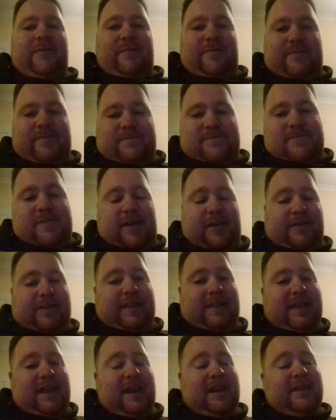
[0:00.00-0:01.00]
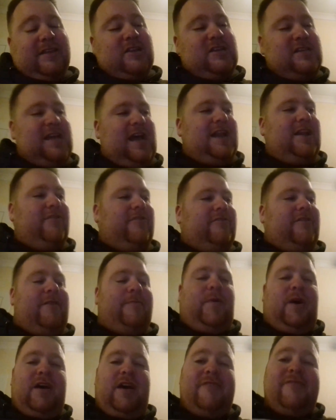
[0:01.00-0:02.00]
the on this channel and
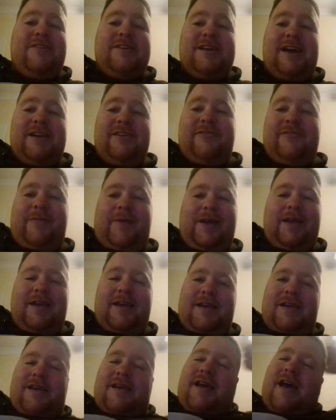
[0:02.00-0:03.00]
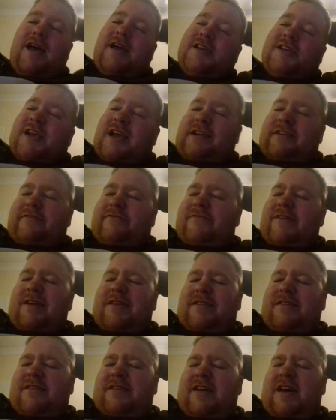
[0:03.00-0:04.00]
my other channel, and my Shanks
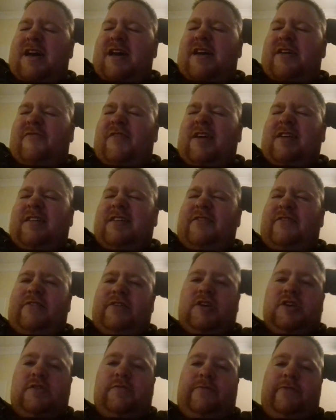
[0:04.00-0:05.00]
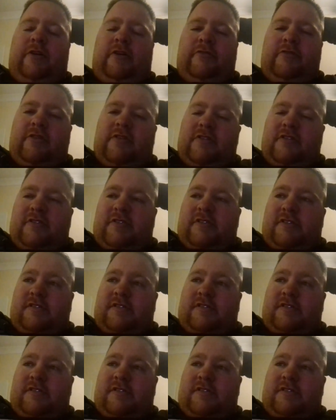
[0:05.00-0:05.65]
wrestling vlogs.